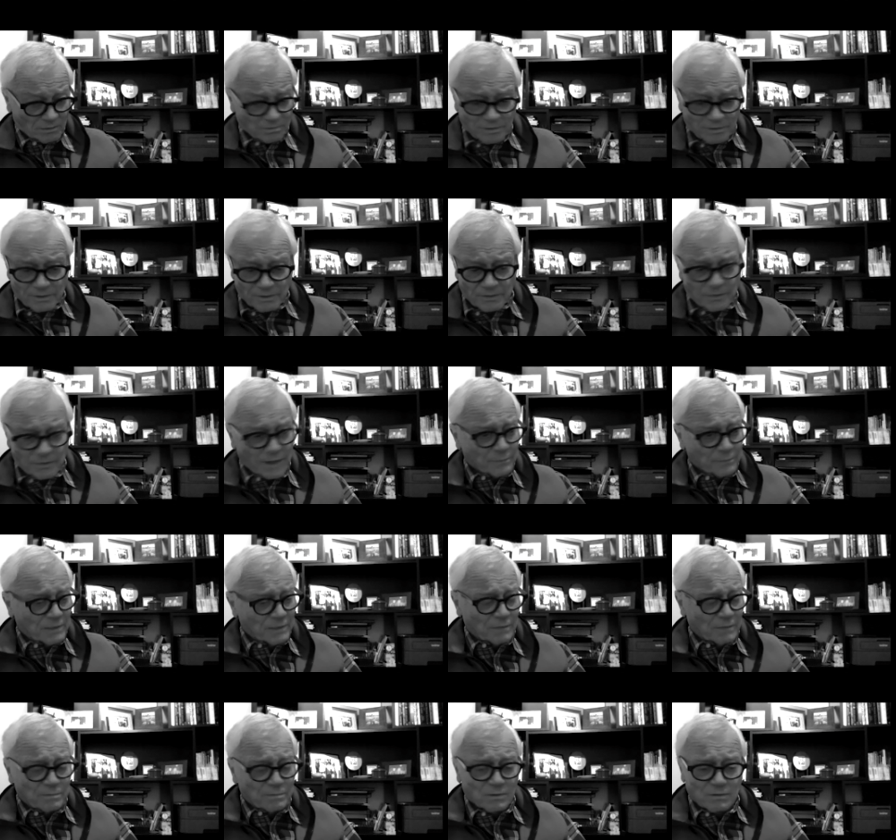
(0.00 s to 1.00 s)
you, you got
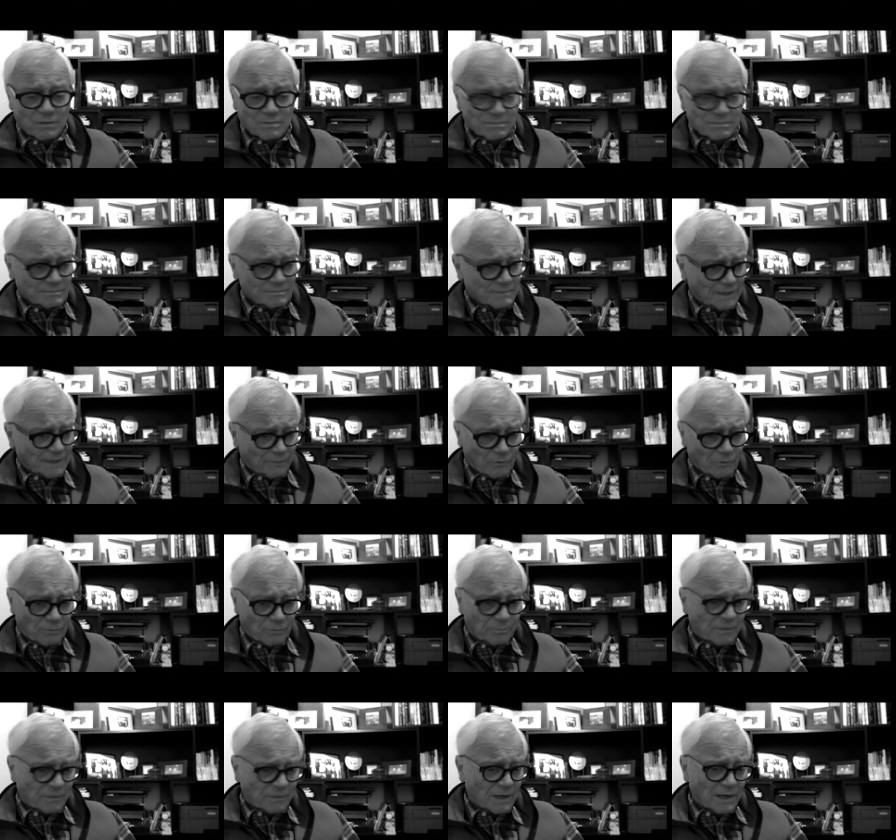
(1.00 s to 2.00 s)
people that
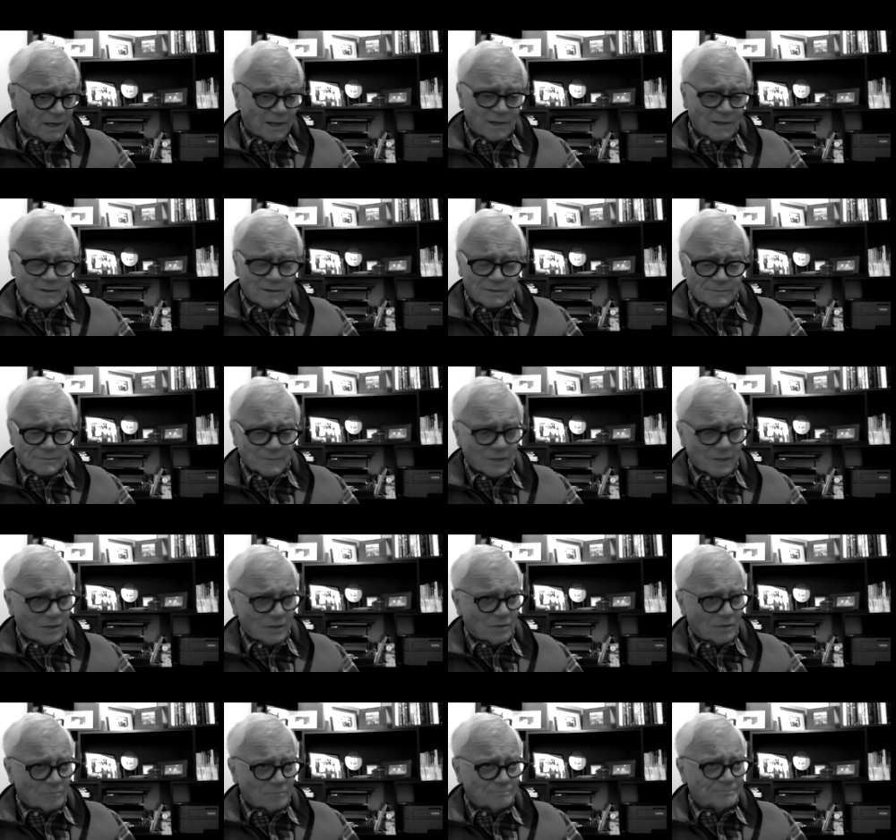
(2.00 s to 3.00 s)
were cutting, you
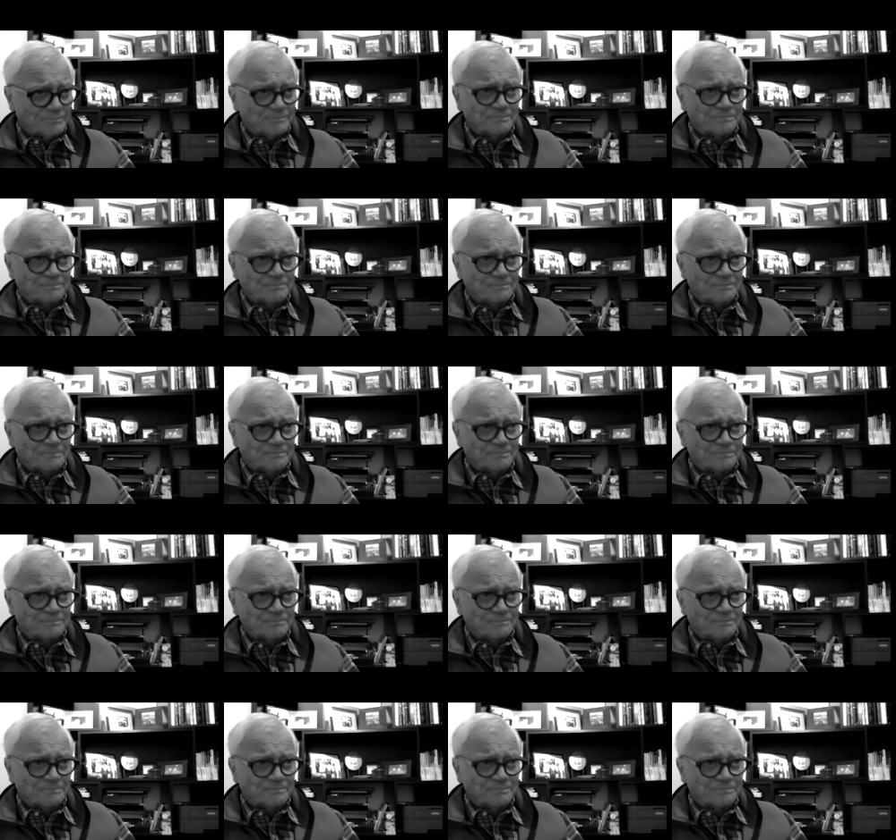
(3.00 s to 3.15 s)
know,